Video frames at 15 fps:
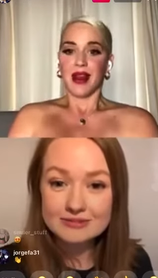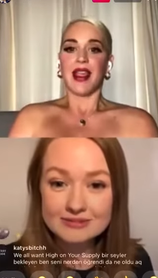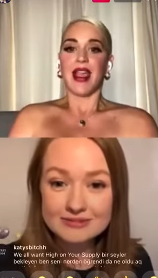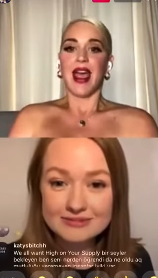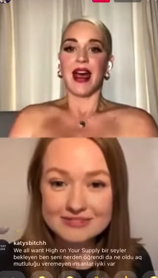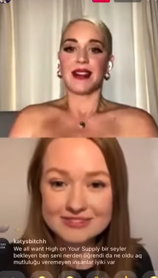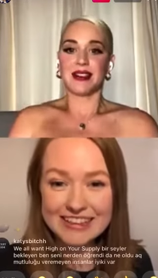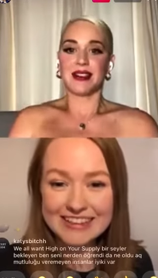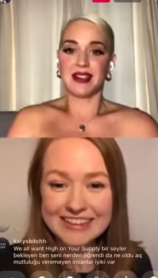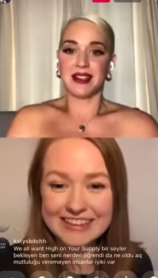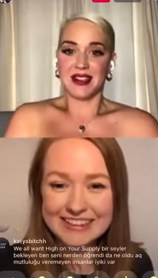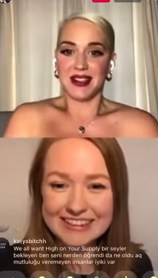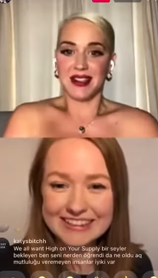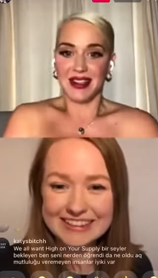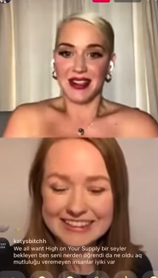
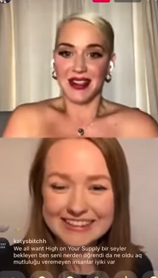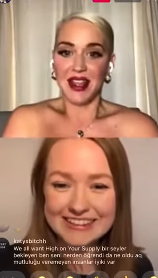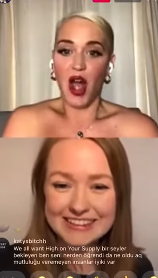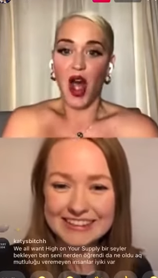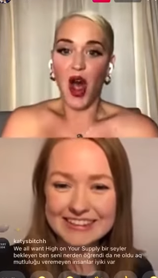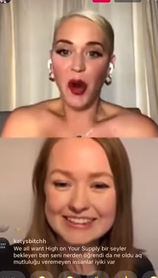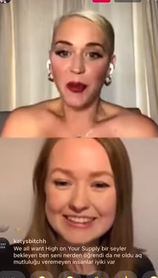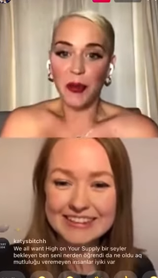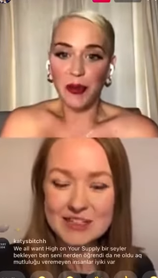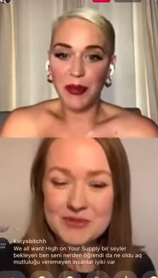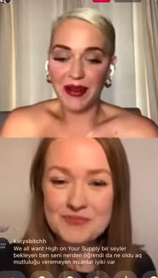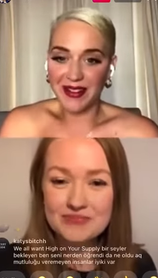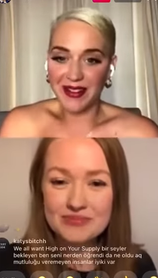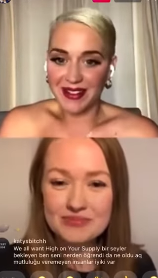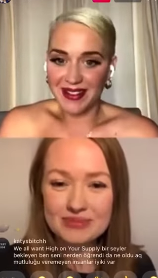Speaker 1: Yes. Hope.
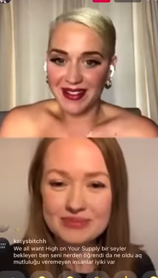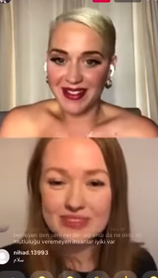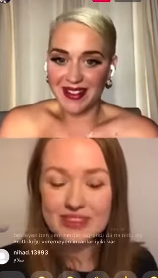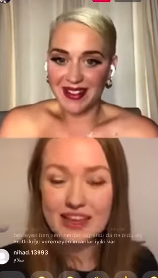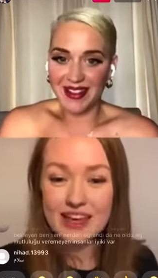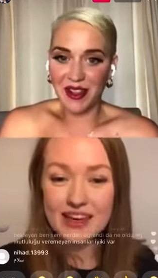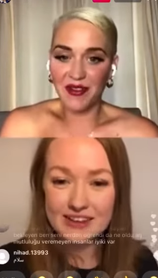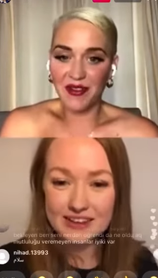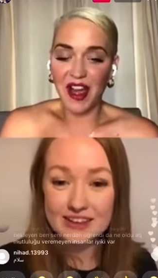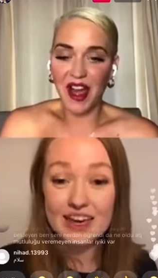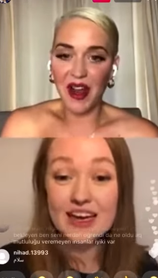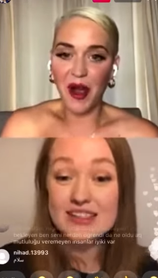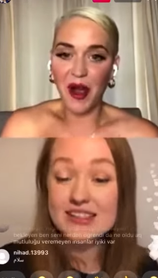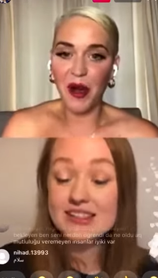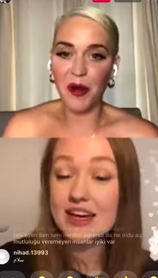
Speaker 2: You've got hope.